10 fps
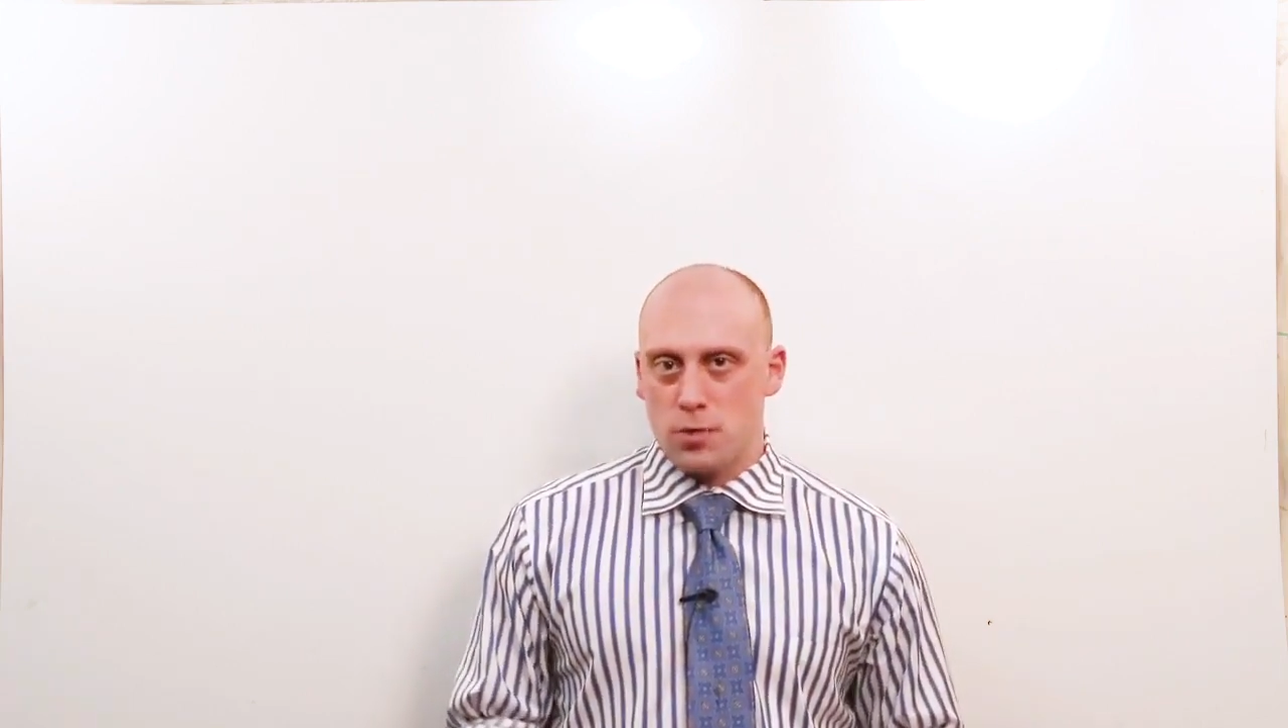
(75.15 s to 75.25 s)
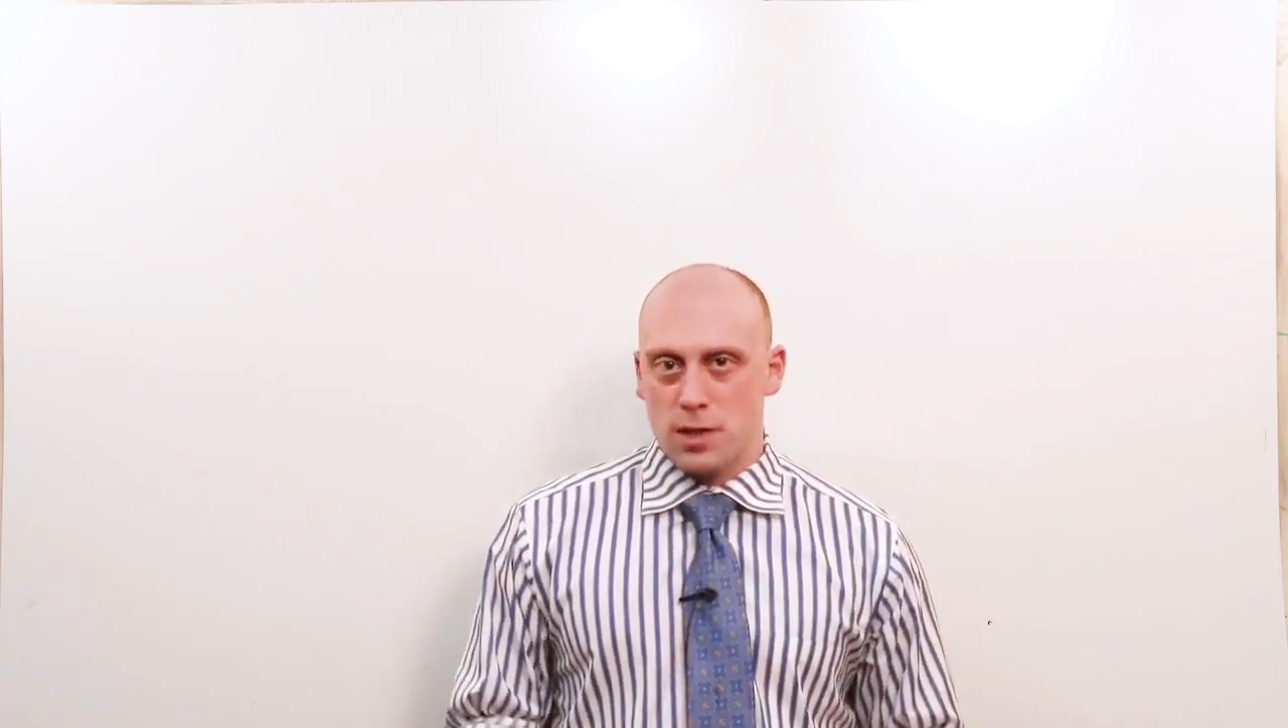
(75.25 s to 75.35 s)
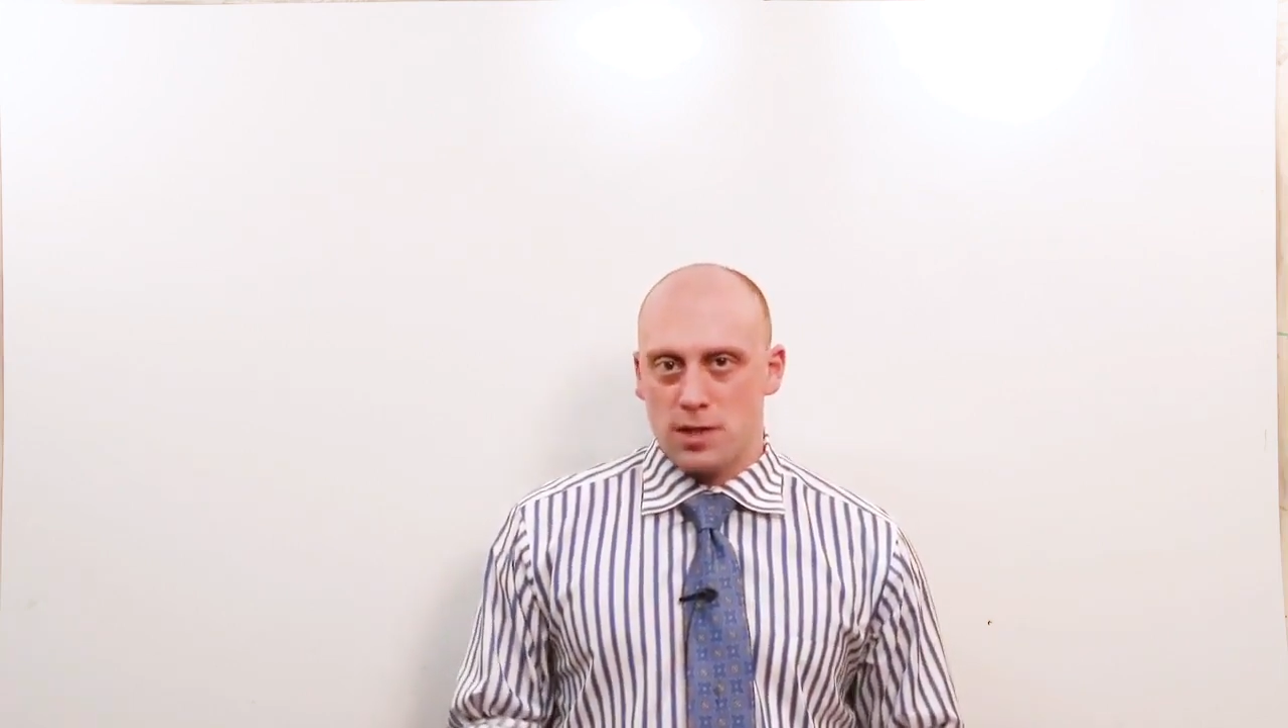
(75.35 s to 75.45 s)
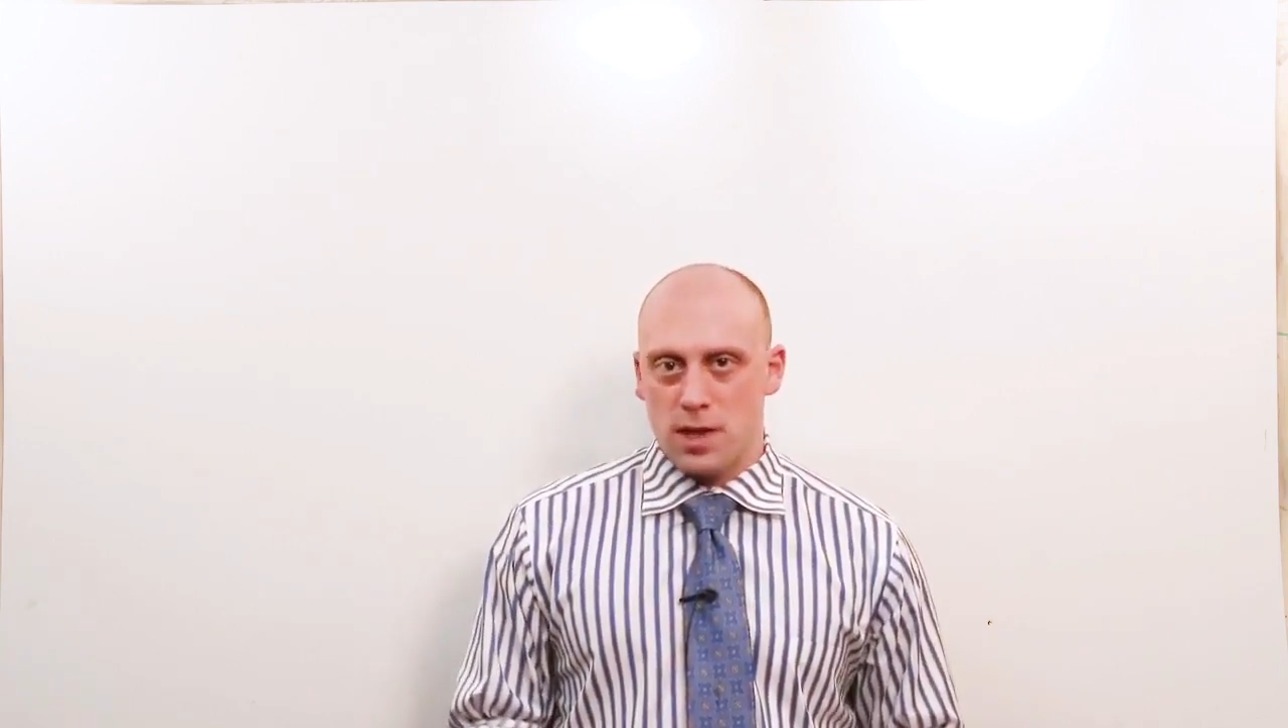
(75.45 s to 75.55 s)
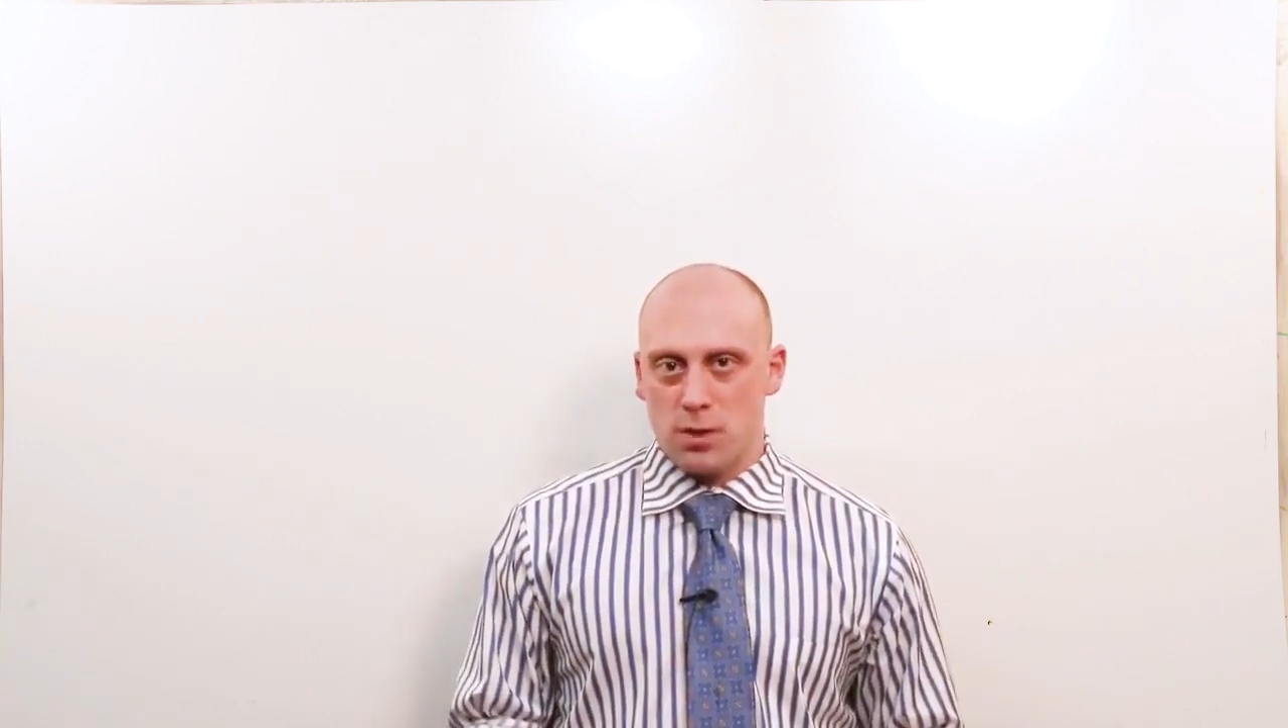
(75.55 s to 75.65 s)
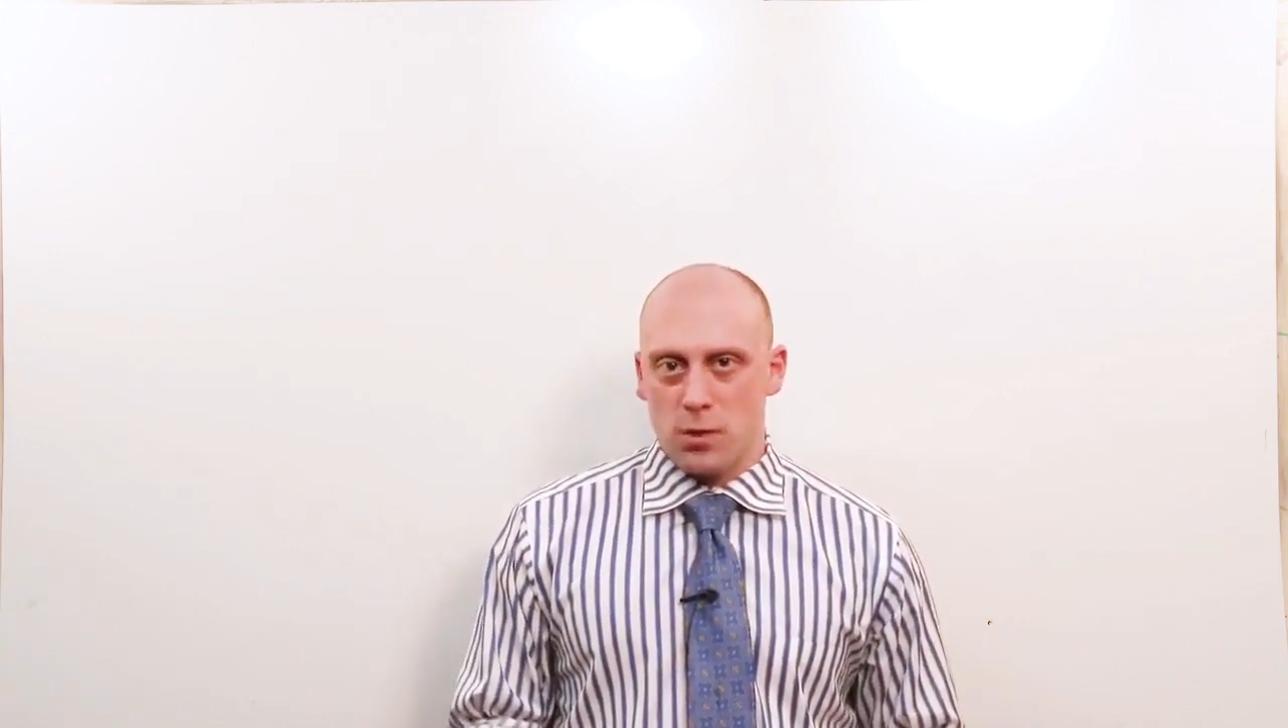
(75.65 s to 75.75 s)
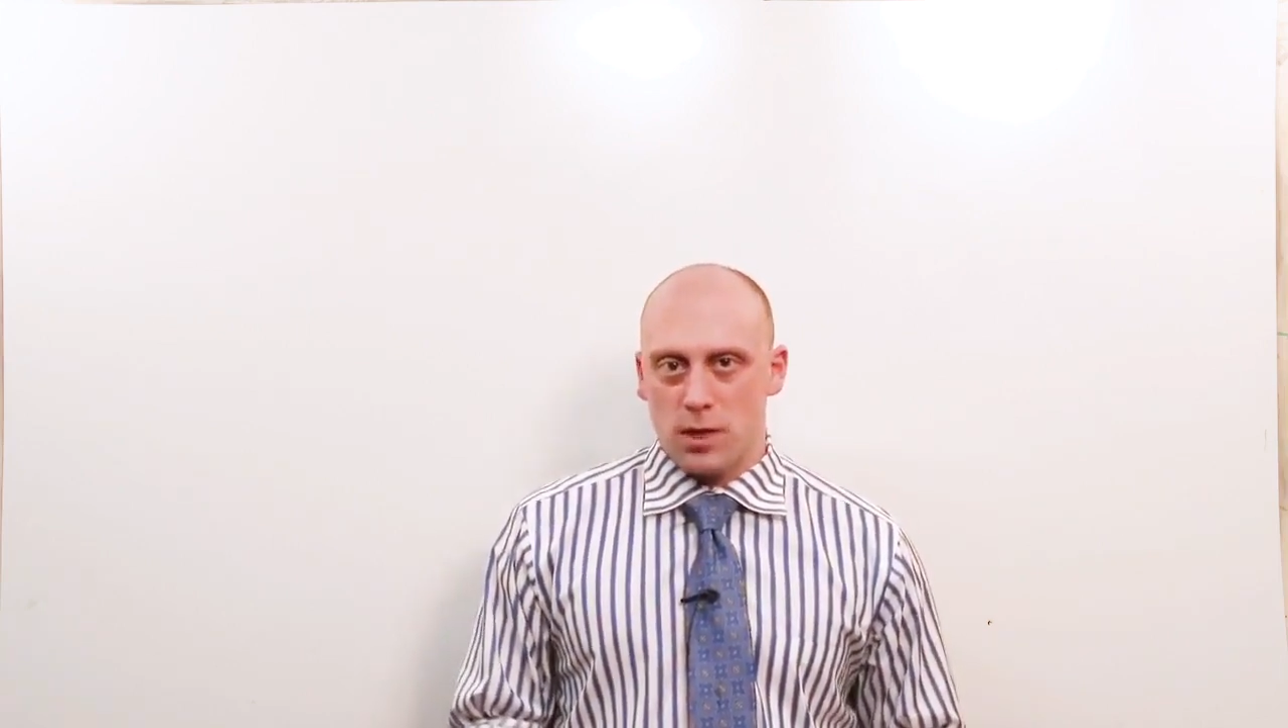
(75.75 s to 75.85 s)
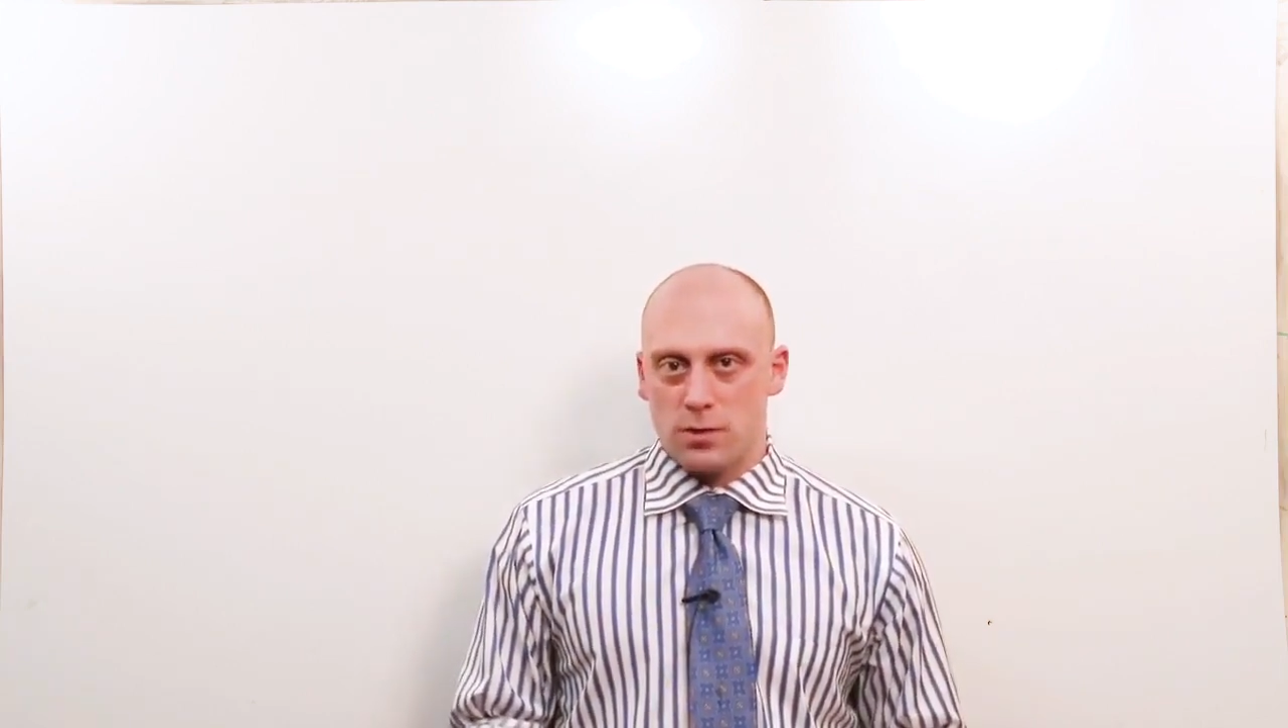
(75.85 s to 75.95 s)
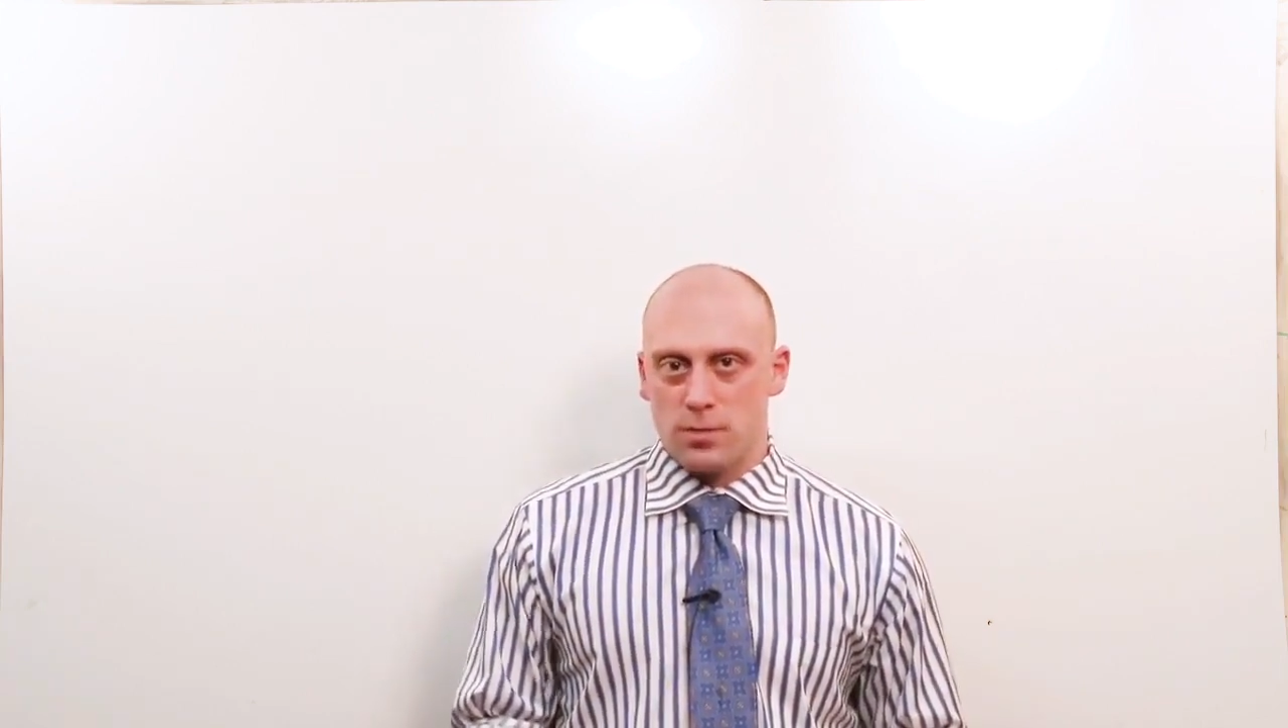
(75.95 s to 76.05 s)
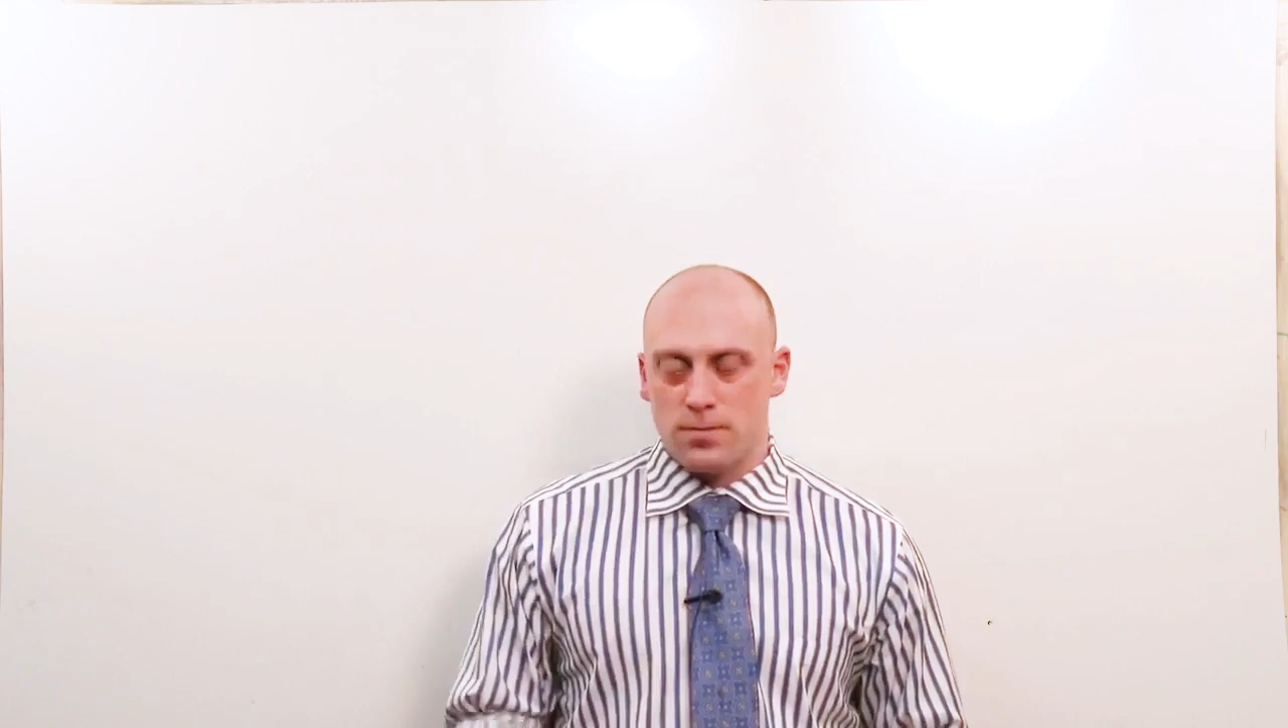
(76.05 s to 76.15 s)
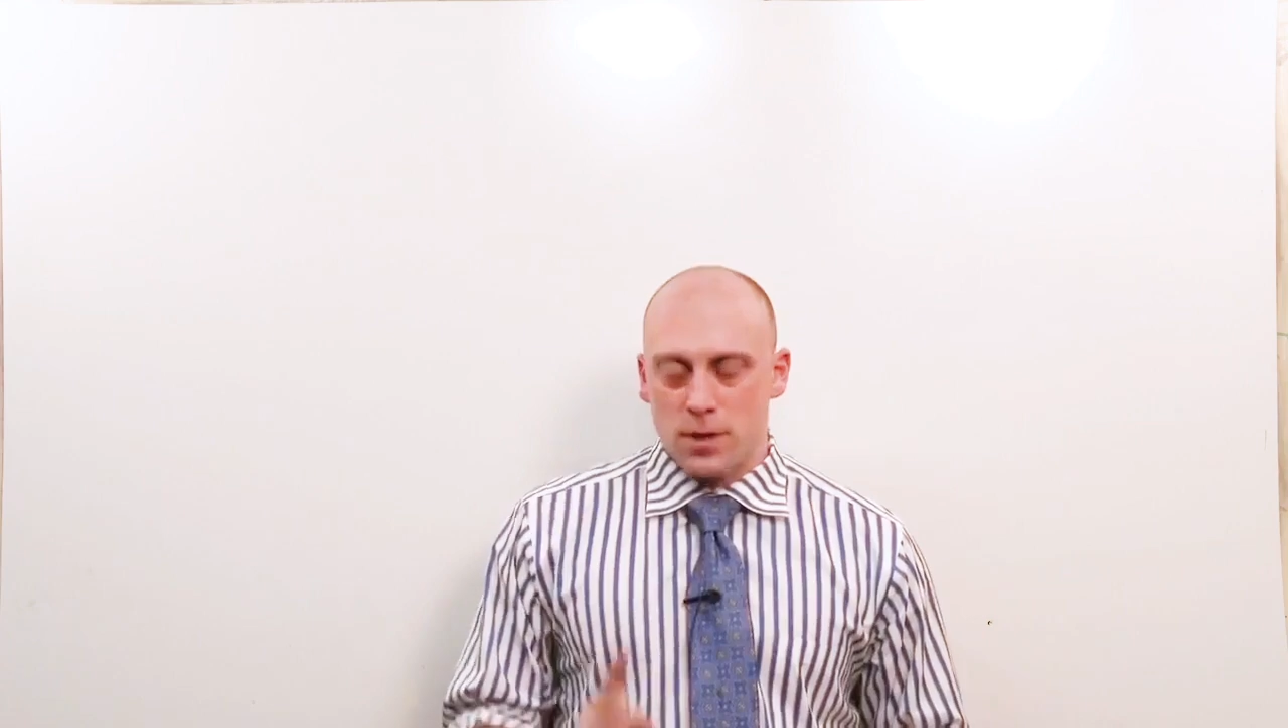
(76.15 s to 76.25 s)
big takeaways.